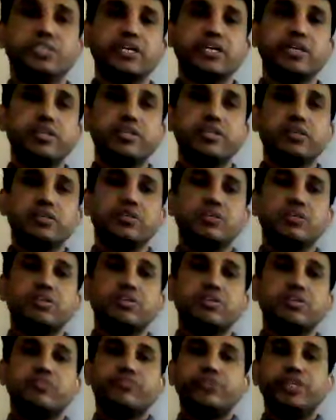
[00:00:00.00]
again,
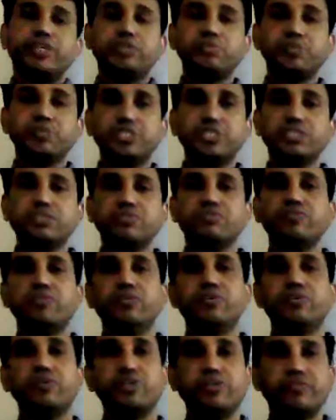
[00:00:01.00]
phase means
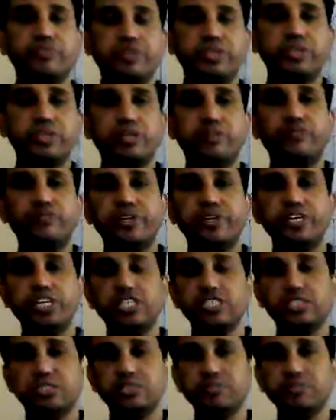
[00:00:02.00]

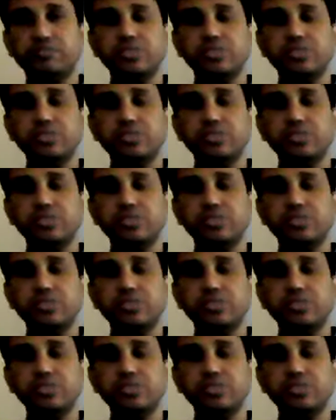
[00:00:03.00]
phase